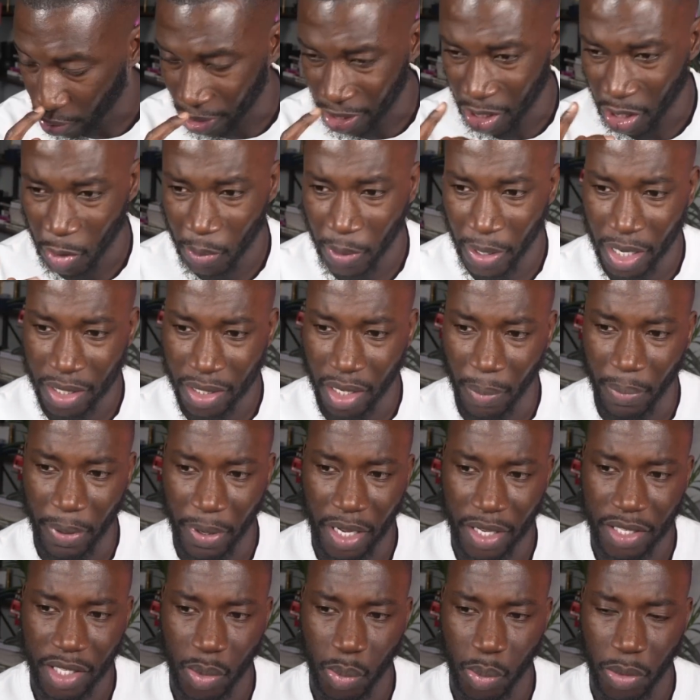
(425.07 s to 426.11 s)
this is a
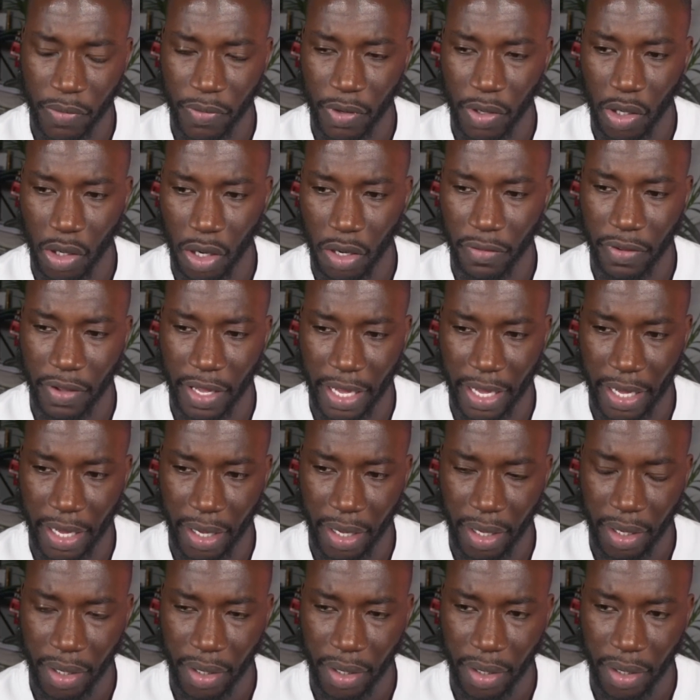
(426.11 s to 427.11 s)
person with a lot of hair.